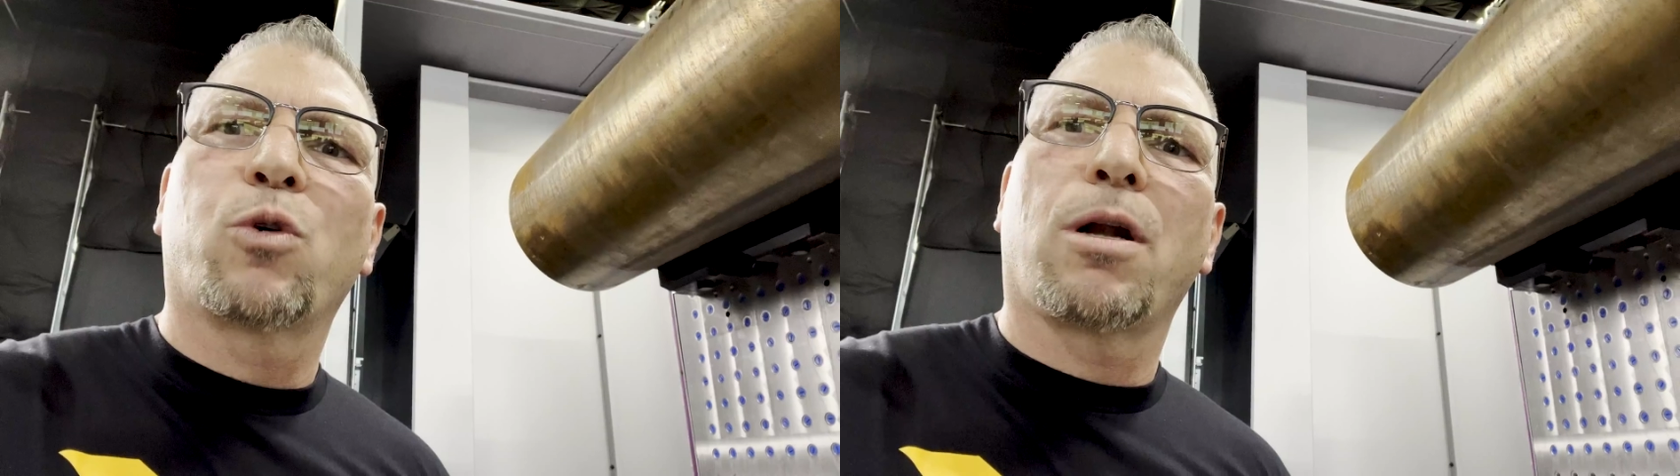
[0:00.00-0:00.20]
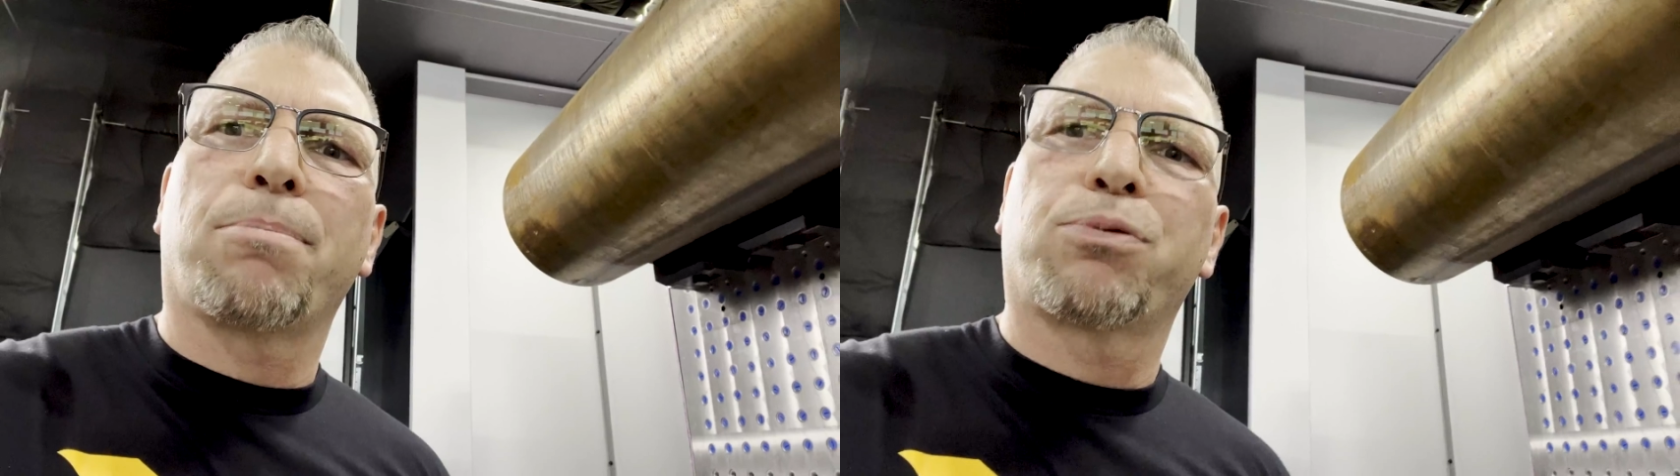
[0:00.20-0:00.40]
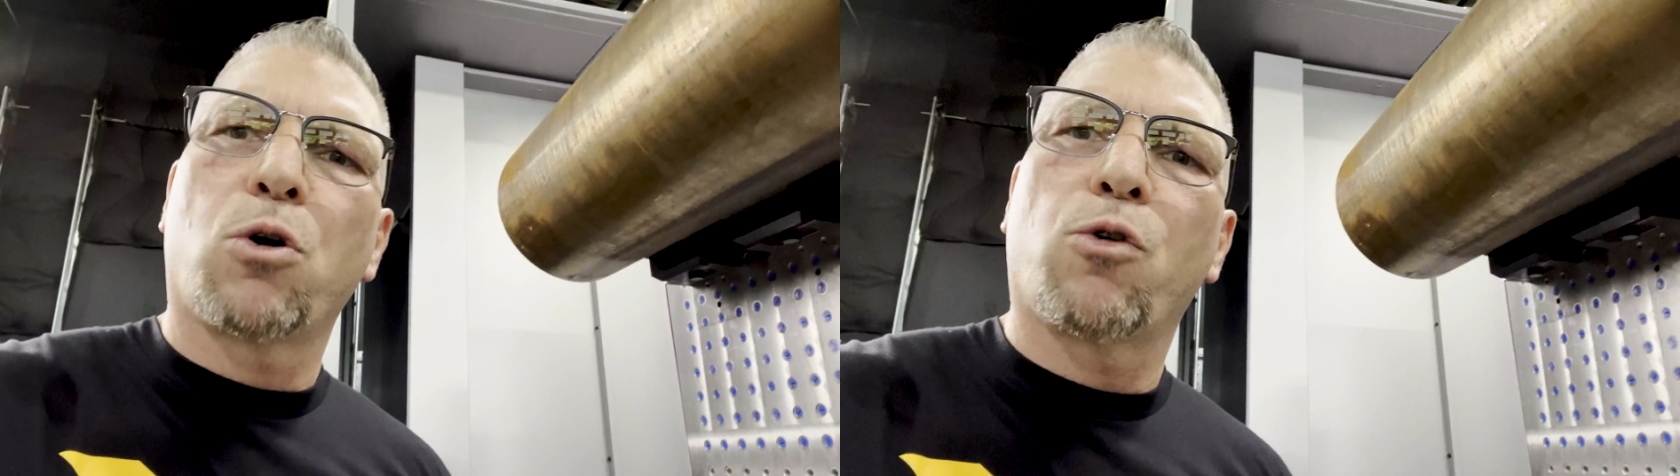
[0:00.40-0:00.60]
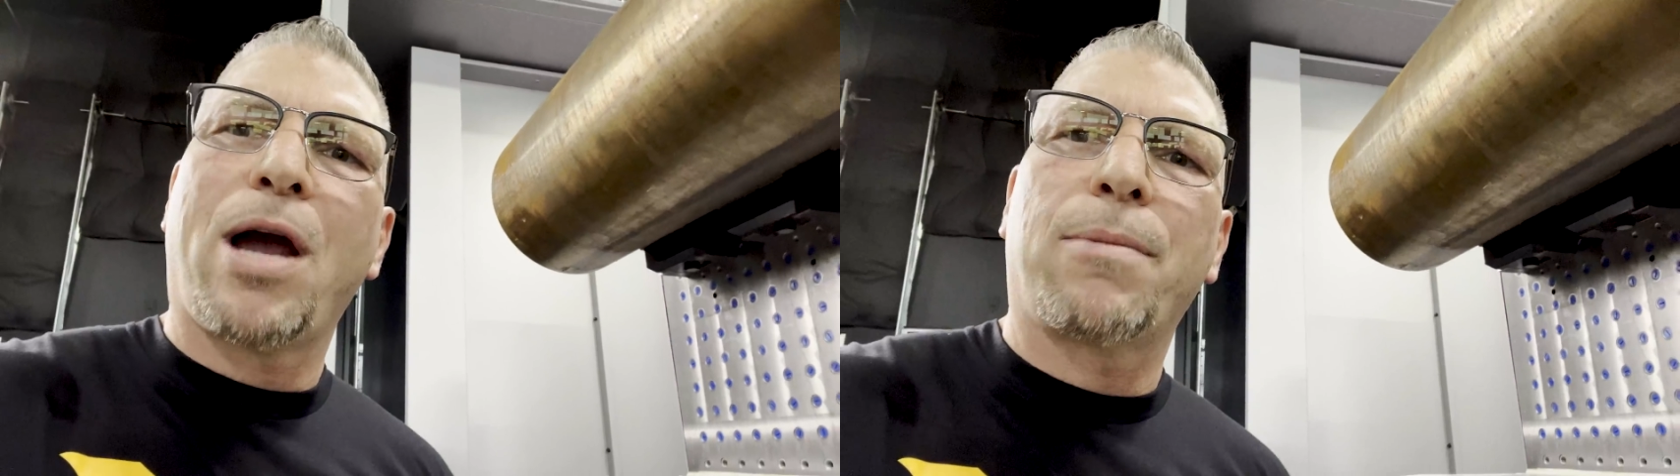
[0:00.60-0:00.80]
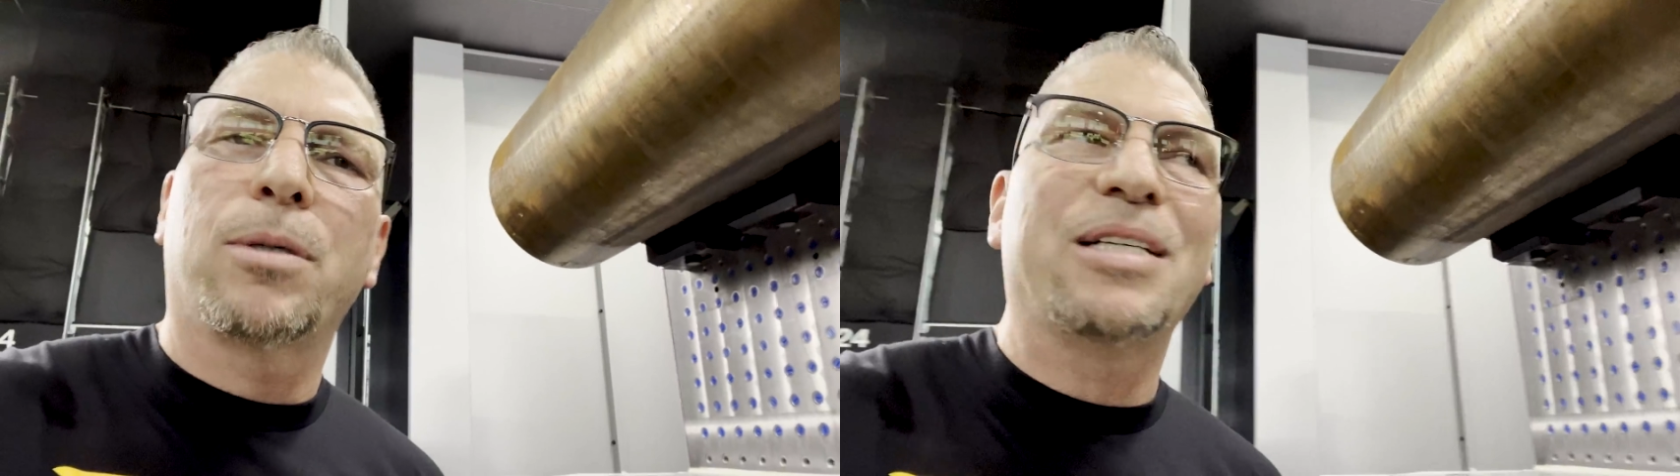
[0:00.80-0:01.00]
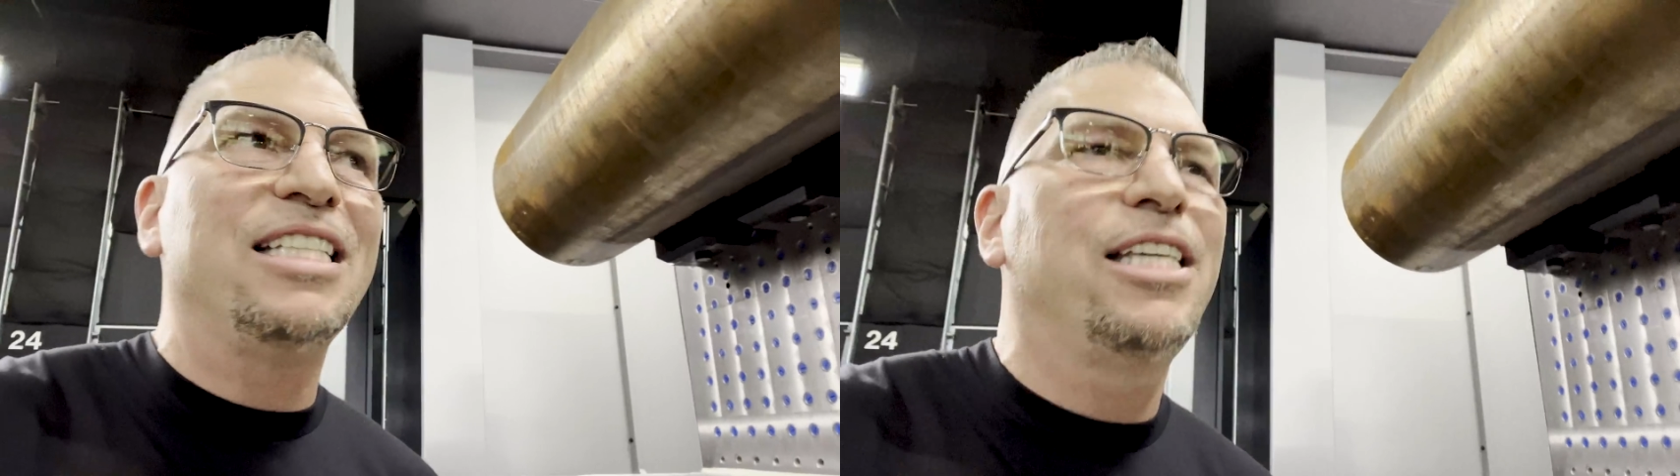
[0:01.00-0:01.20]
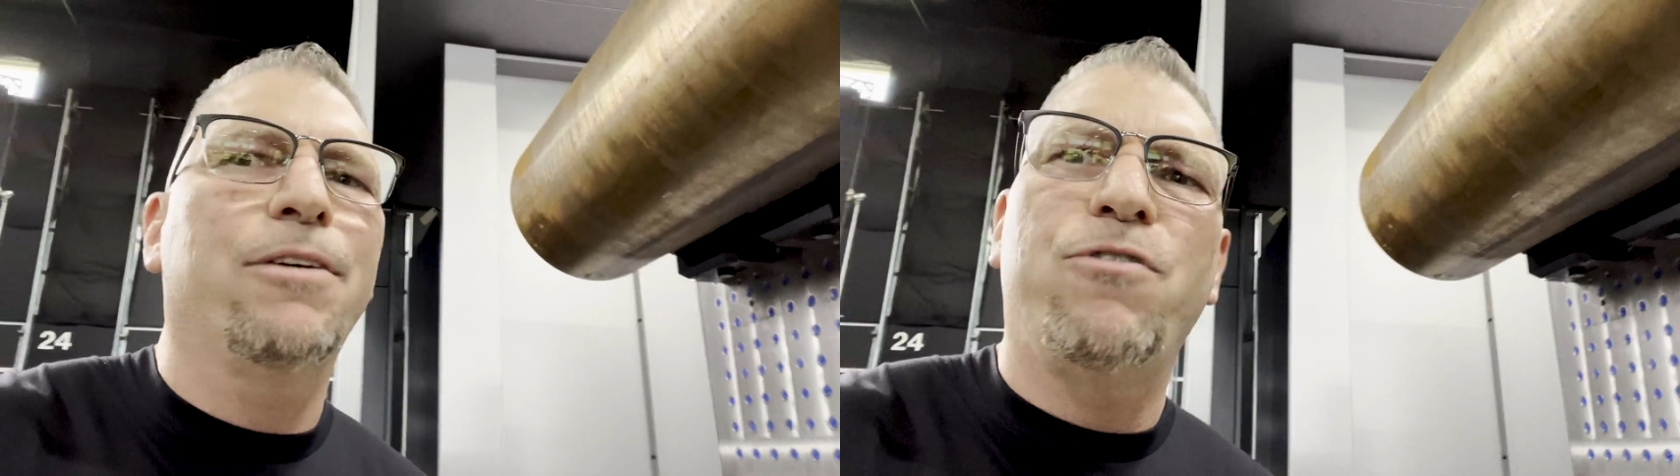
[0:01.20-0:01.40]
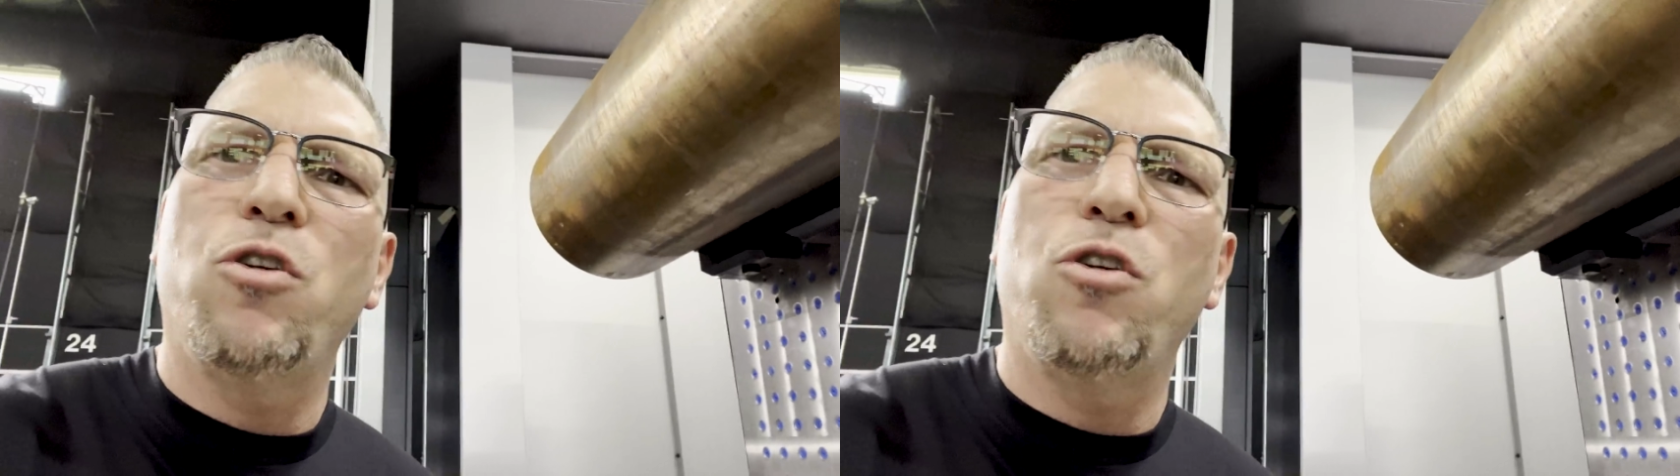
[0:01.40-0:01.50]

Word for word: We're gonna program them and give